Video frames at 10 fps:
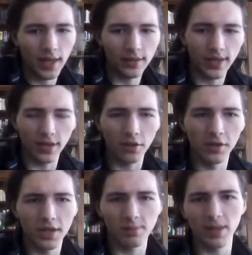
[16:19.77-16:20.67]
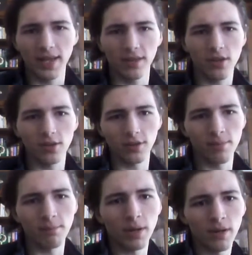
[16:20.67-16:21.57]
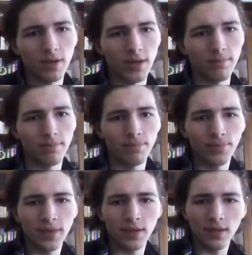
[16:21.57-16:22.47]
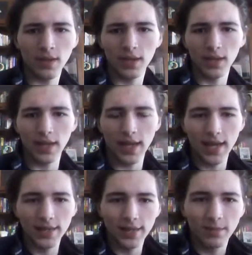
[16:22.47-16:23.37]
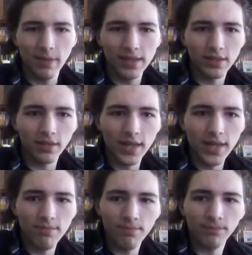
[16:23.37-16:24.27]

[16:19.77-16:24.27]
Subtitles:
They go to this planet called Umbara, and it basically